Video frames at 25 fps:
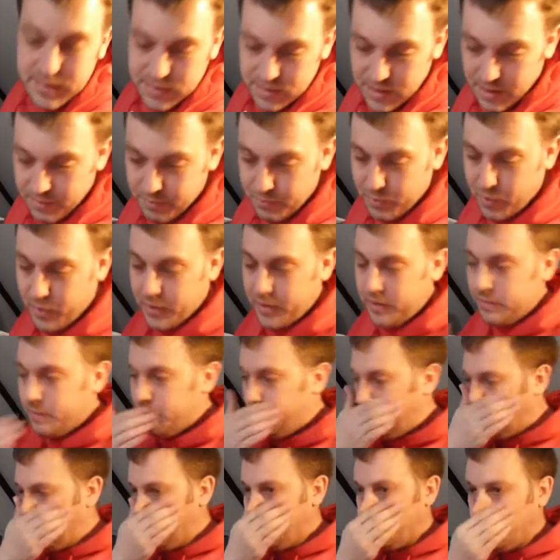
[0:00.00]
some point
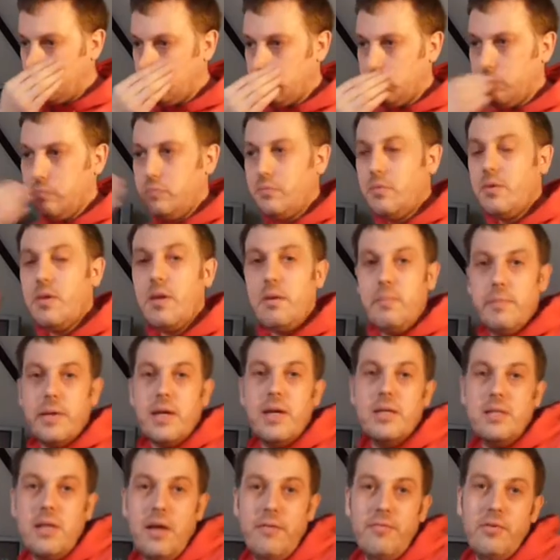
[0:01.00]

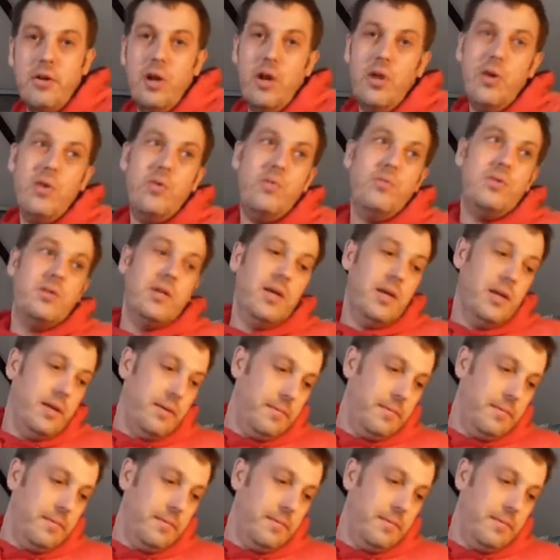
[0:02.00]
because I've glued,